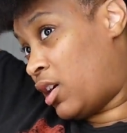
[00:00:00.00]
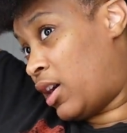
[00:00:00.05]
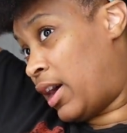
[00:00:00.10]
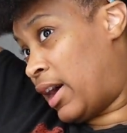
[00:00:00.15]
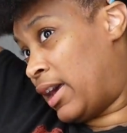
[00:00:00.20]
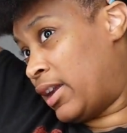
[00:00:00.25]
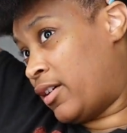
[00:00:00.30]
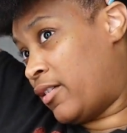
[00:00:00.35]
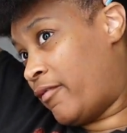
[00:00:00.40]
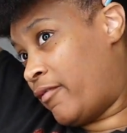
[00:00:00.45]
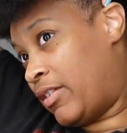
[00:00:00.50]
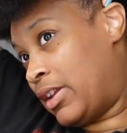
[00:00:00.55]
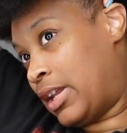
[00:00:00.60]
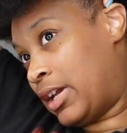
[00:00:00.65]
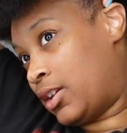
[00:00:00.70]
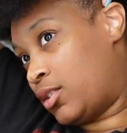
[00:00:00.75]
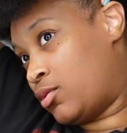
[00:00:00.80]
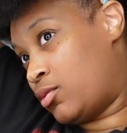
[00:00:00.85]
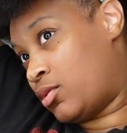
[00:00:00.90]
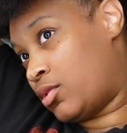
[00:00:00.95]
I don't feel
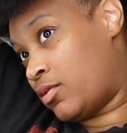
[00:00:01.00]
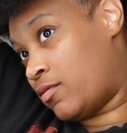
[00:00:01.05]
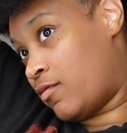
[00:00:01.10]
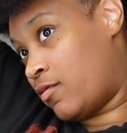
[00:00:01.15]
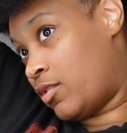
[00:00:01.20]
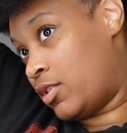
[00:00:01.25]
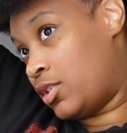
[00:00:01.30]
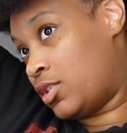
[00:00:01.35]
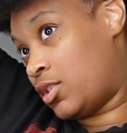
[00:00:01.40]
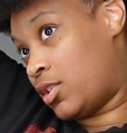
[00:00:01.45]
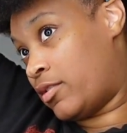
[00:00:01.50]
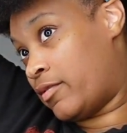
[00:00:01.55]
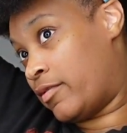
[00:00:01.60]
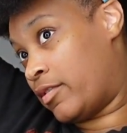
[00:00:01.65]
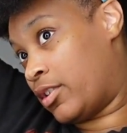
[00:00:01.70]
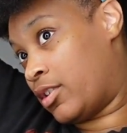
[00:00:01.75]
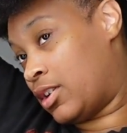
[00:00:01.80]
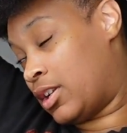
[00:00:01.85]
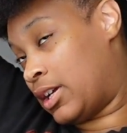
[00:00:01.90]
like doing a voiceover.